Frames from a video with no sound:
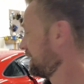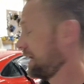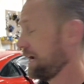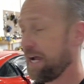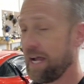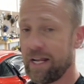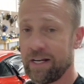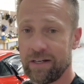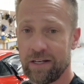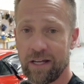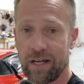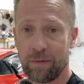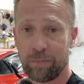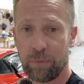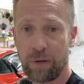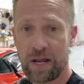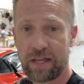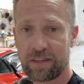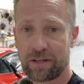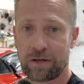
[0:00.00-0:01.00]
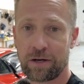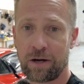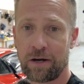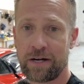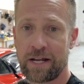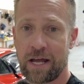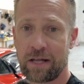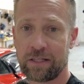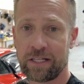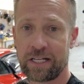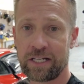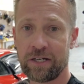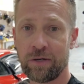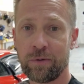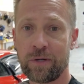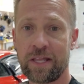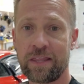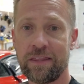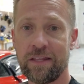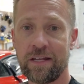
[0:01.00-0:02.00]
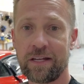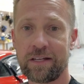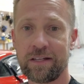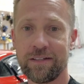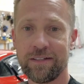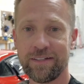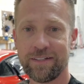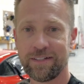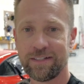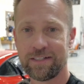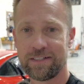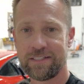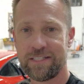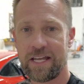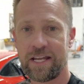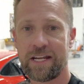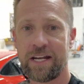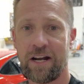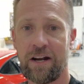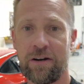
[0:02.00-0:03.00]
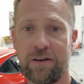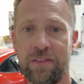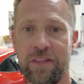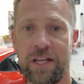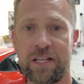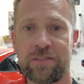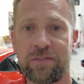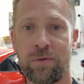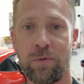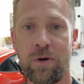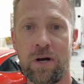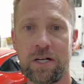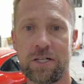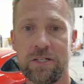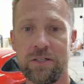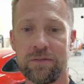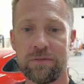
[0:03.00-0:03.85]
and break the car down and let you know what I think. Take care, and thanks for watching.